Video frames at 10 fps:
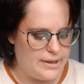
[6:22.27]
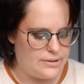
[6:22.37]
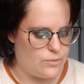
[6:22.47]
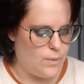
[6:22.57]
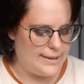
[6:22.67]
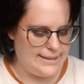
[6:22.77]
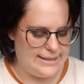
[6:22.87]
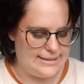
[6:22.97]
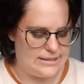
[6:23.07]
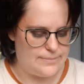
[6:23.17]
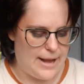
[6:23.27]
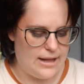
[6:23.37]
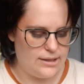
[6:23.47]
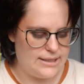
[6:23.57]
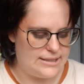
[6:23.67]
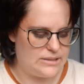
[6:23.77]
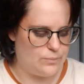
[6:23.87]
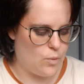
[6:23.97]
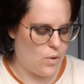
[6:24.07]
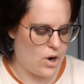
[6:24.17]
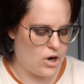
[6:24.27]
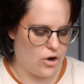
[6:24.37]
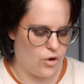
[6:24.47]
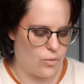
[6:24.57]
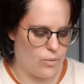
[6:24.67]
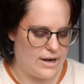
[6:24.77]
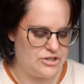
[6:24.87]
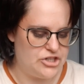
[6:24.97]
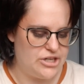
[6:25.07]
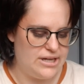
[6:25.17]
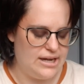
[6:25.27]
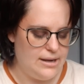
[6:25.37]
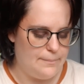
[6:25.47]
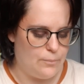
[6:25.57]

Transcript: The one in this palette is more grungy,